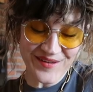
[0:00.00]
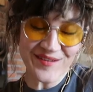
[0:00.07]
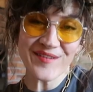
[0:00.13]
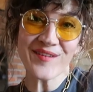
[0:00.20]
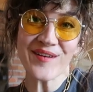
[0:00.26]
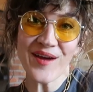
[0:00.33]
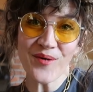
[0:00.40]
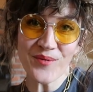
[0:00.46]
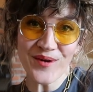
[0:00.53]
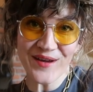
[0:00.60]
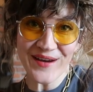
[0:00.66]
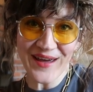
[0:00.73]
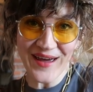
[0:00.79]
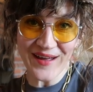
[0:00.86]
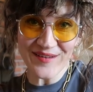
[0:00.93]
So now we're
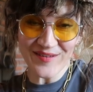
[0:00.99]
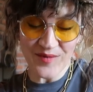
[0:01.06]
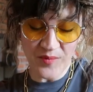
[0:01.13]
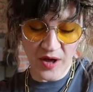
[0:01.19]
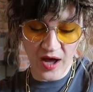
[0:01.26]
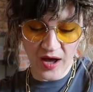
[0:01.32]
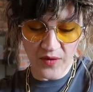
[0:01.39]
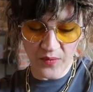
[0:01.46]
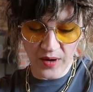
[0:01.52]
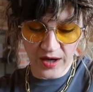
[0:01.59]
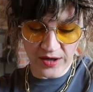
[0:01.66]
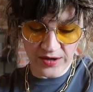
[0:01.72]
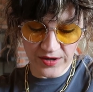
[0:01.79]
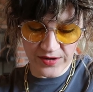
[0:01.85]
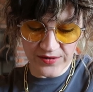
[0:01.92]
gonna add some hot
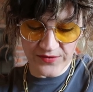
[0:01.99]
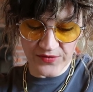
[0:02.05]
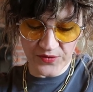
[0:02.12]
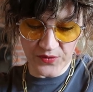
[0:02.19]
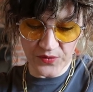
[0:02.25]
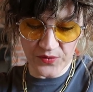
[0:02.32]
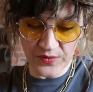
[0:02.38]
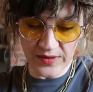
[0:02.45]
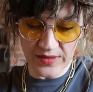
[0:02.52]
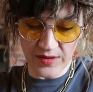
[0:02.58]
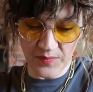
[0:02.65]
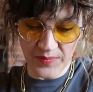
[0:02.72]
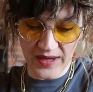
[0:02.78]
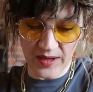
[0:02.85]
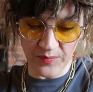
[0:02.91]
water to
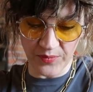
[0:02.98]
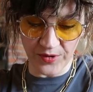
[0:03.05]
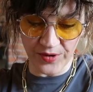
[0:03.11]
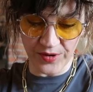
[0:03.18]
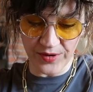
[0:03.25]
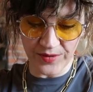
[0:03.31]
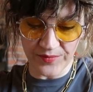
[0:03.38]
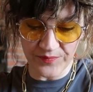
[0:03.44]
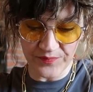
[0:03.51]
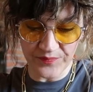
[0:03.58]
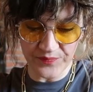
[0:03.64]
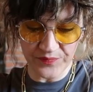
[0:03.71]
the paper.